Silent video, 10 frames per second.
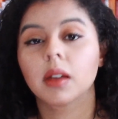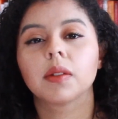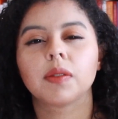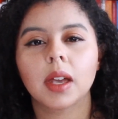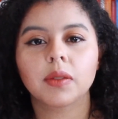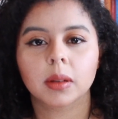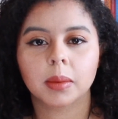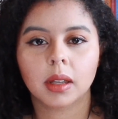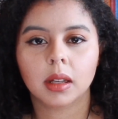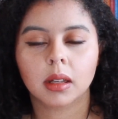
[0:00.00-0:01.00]

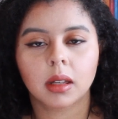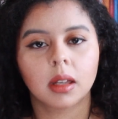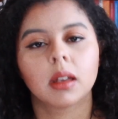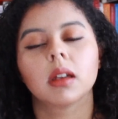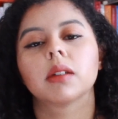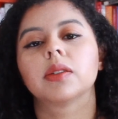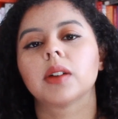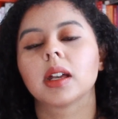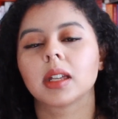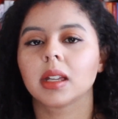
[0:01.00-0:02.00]
favorably if
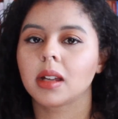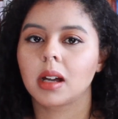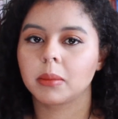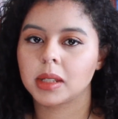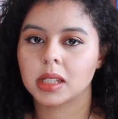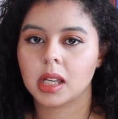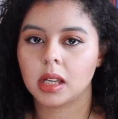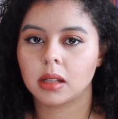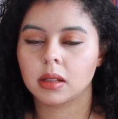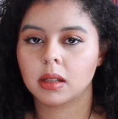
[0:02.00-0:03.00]
I cannot
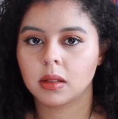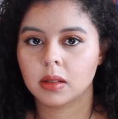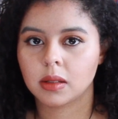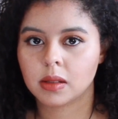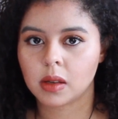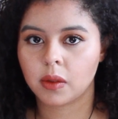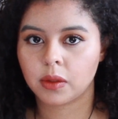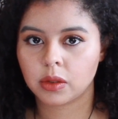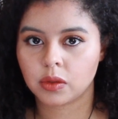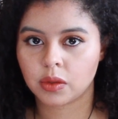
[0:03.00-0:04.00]
maintain
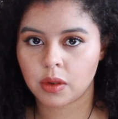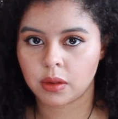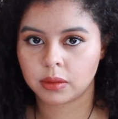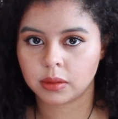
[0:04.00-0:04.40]
self-control.